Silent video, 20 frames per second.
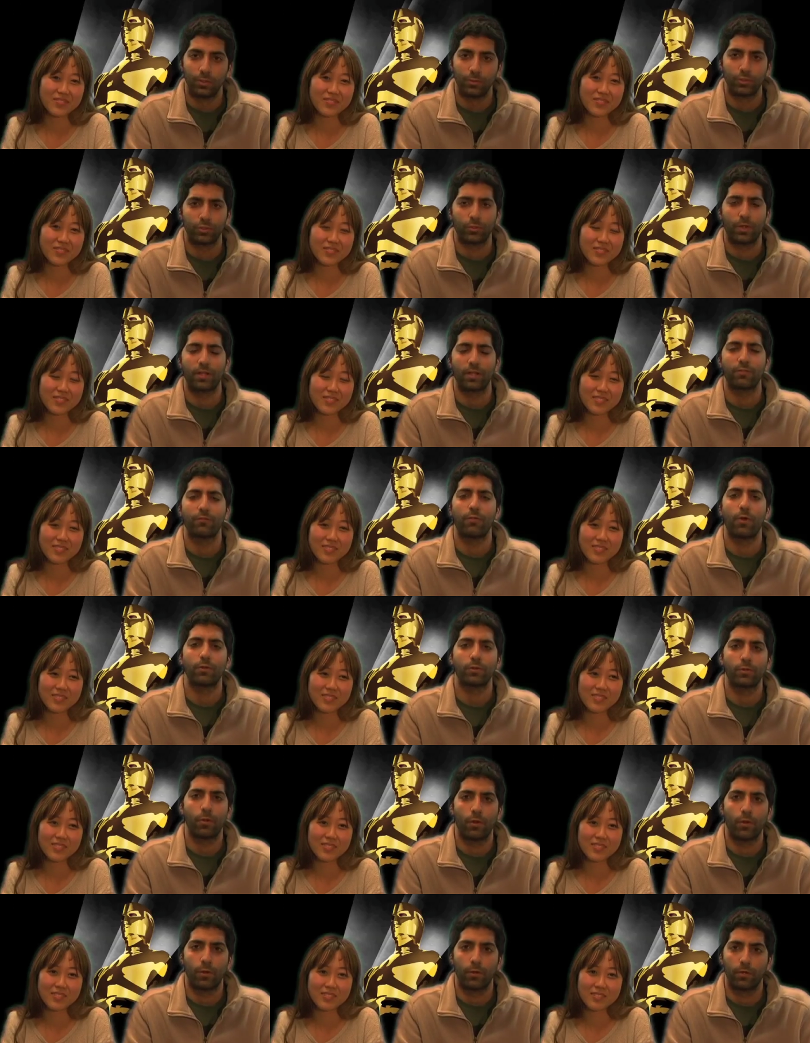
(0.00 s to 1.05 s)
Speaker 1: was trying far
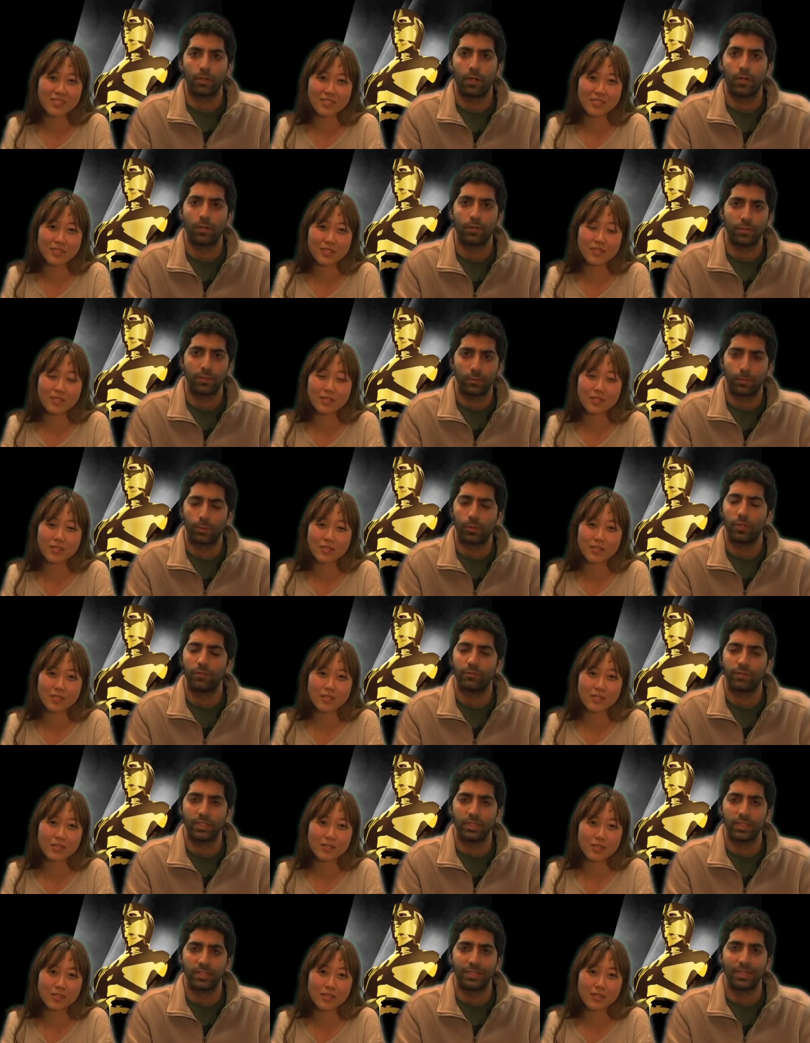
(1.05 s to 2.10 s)
too hard to pull off
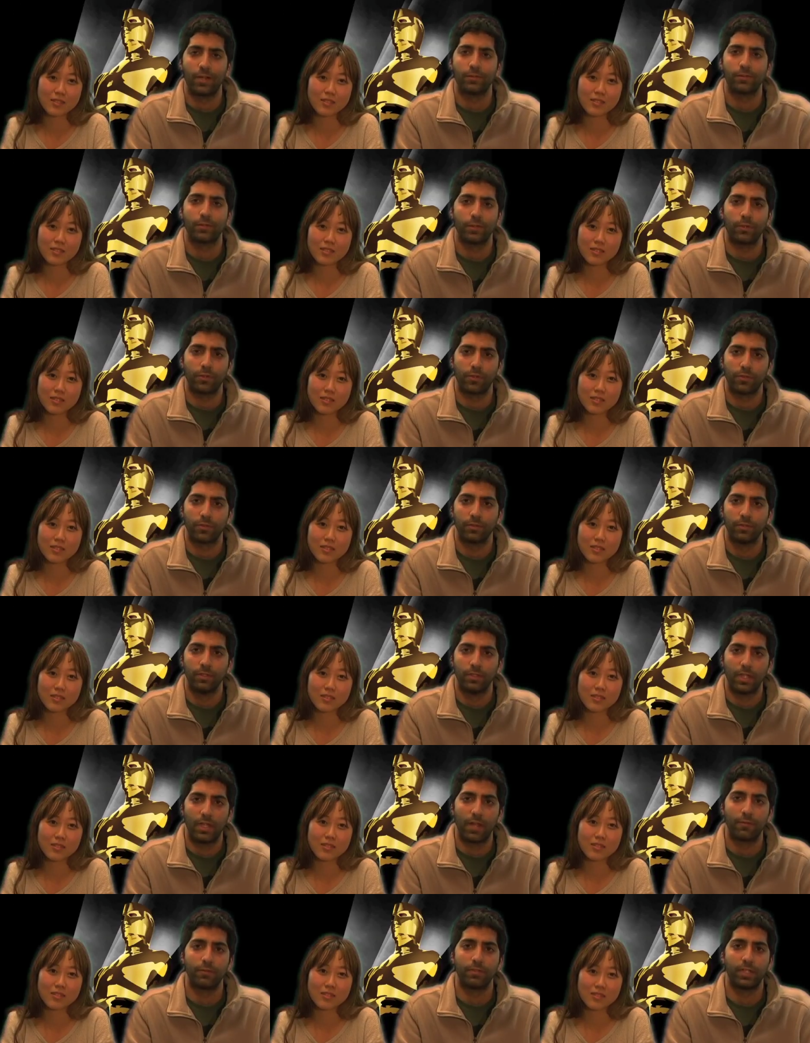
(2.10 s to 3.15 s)
the down to earth,
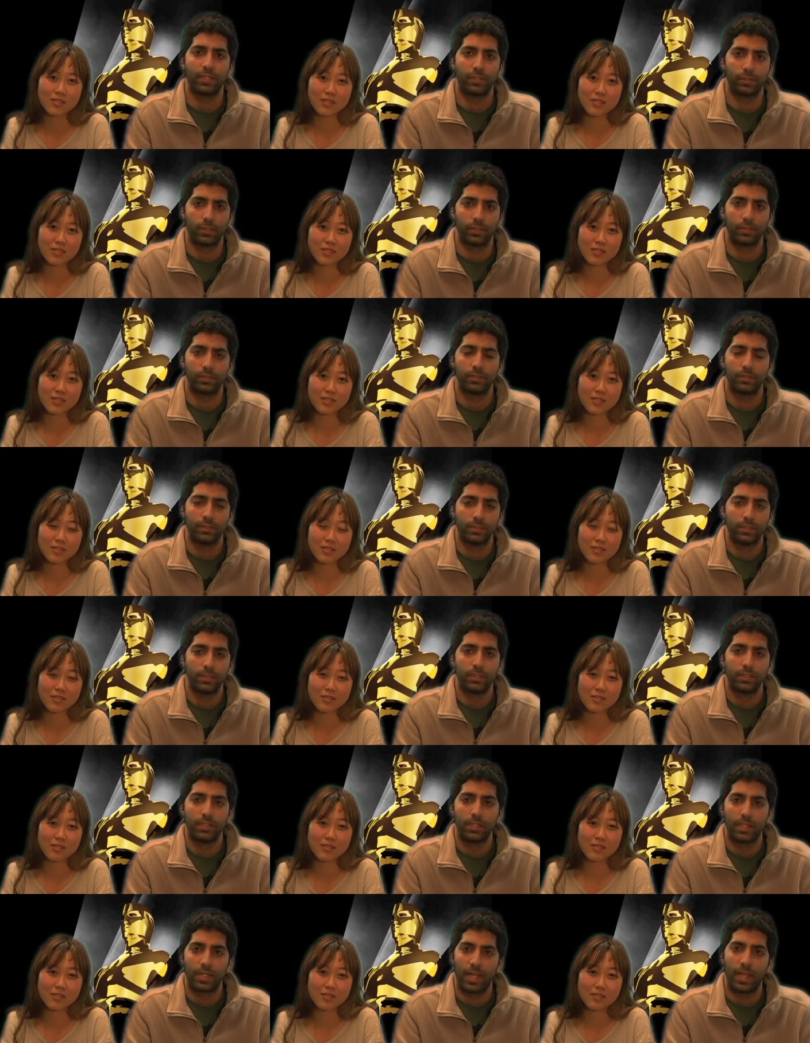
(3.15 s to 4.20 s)
everyday girl.
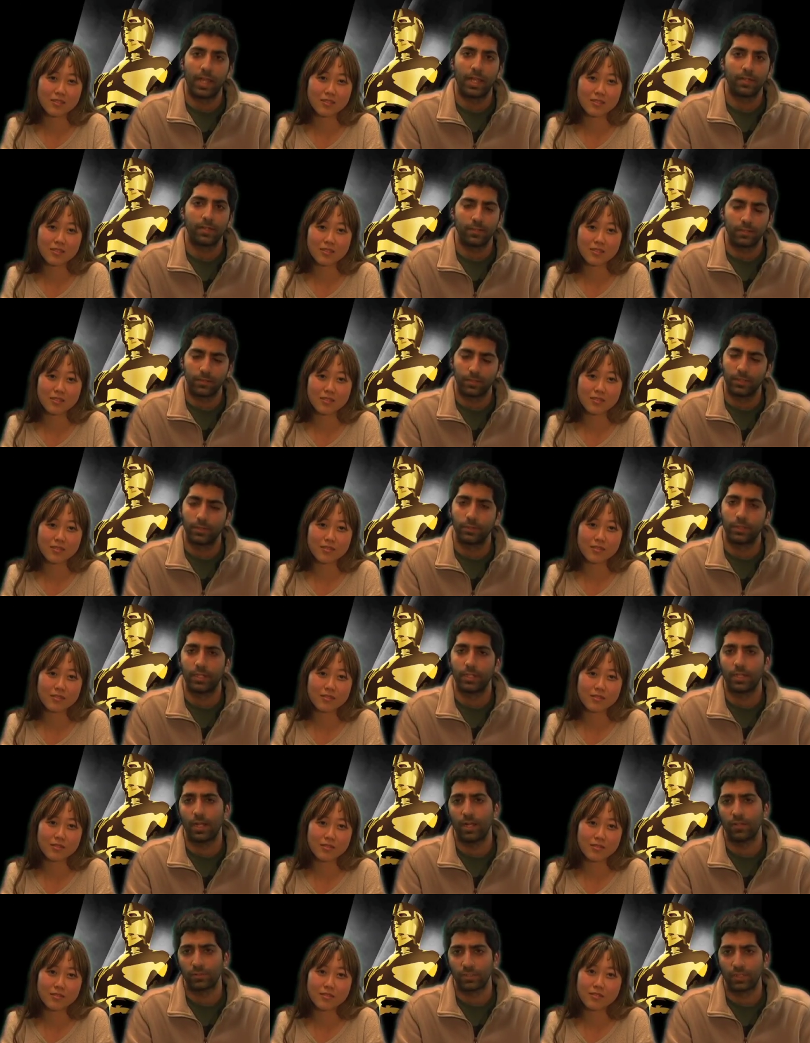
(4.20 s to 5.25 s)
Anne, you're a
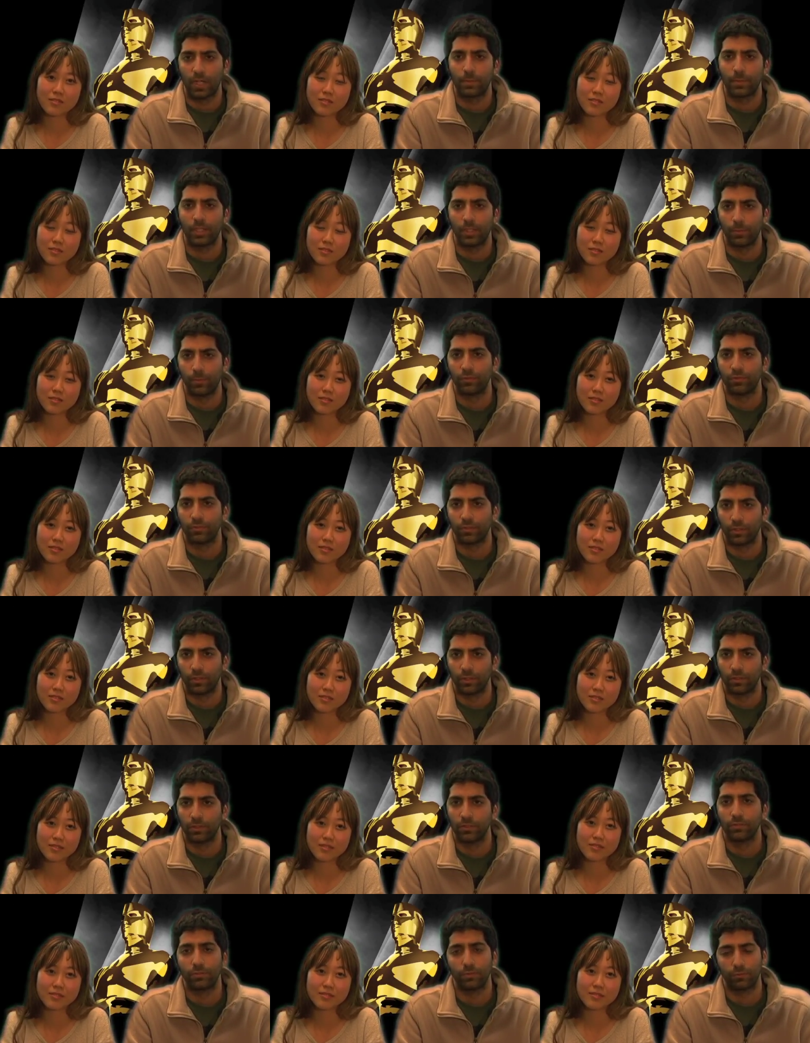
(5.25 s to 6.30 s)
Oscar nominated movie star,
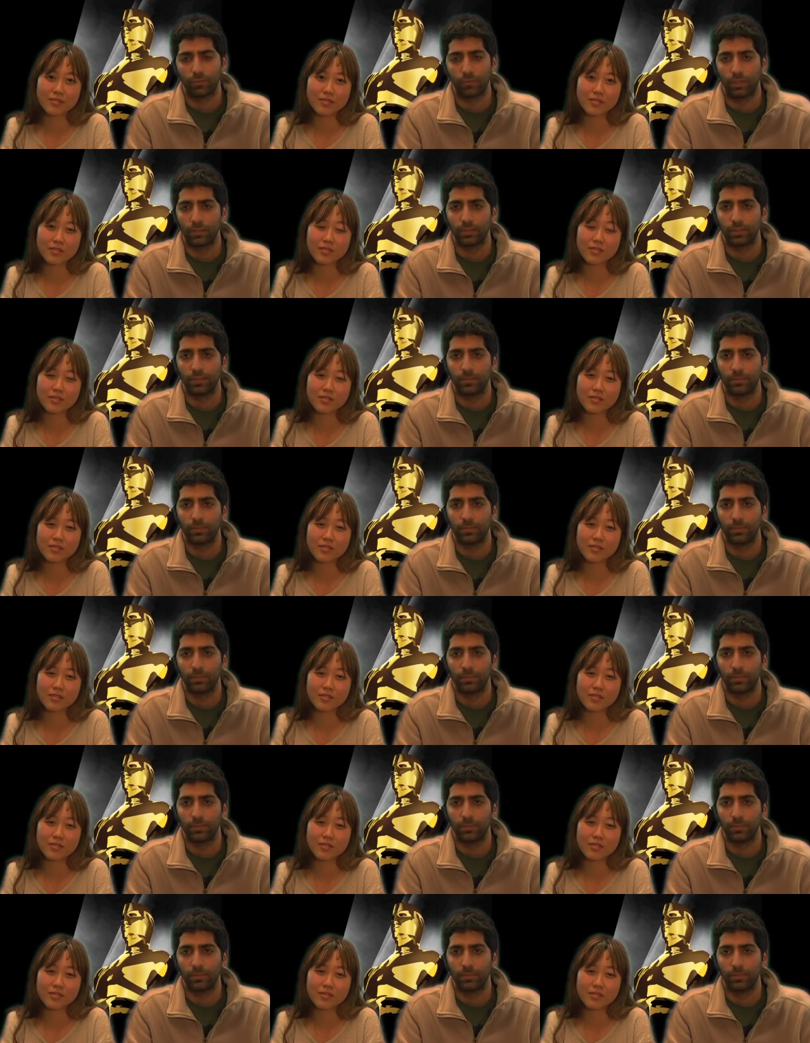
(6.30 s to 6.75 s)
so flaunt